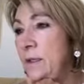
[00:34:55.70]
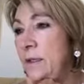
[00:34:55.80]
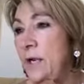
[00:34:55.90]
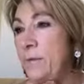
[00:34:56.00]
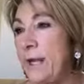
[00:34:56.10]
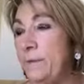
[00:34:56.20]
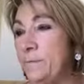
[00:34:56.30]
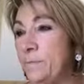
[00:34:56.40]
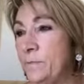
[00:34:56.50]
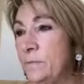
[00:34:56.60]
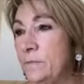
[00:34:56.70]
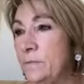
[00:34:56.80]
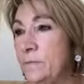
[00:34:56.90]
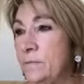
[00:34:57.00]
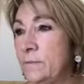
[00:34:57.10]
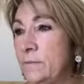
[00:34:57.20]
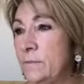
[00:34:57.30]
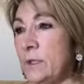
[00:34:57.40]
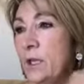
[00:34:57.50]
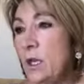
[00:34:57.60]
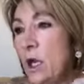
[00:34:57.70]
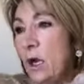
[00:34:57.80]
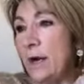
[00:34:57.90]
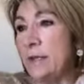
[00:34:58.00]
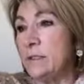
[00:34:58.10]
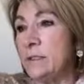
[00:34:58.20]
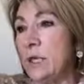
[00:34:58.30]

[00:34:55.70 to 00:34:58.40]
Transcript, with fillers: Okay. All right. So